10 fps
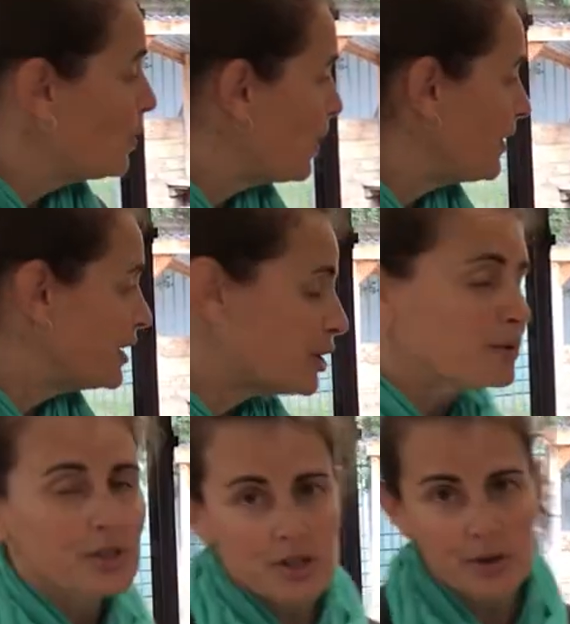where the
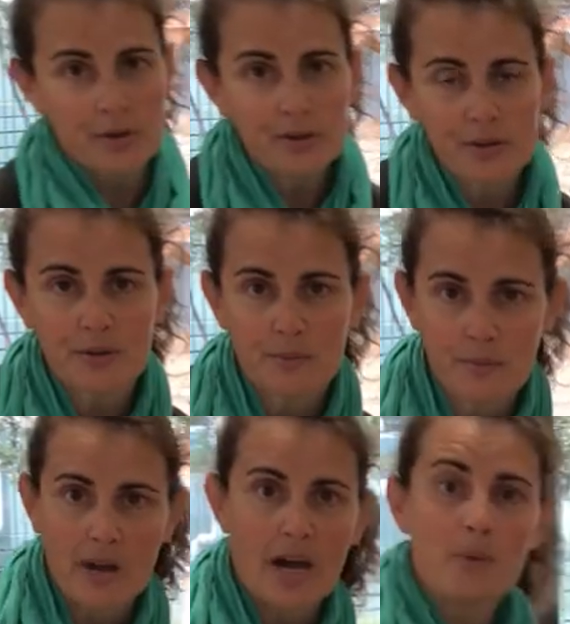children choose
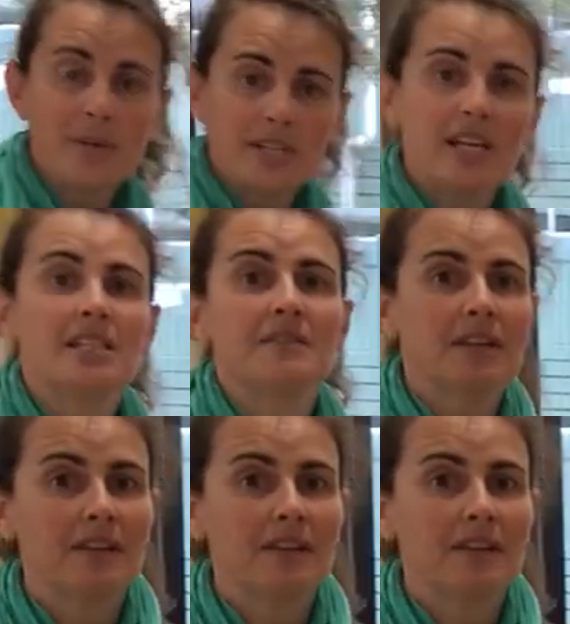which activity